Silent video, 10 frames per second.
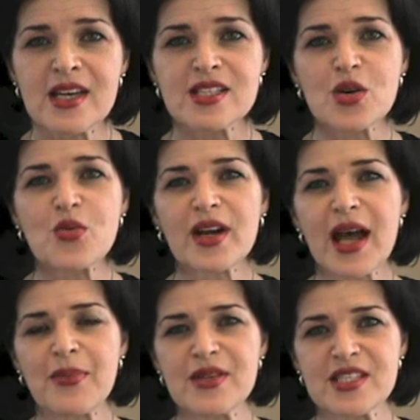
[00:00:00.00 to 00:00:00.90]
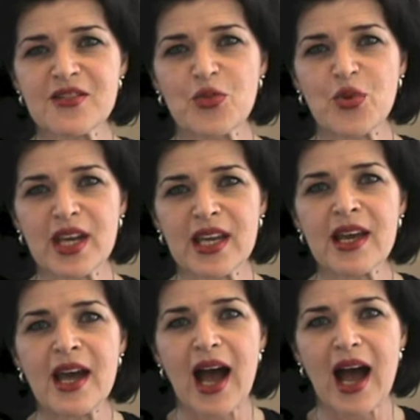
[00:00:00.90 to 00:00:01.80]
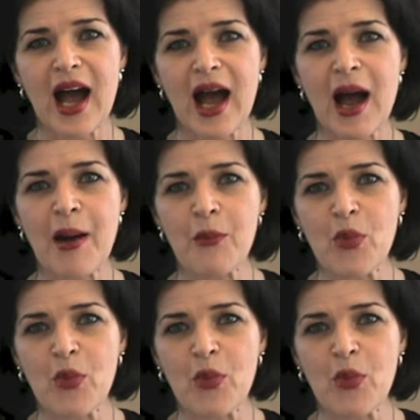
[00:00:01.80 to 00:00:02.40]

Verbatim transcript: So what happens if we, uh,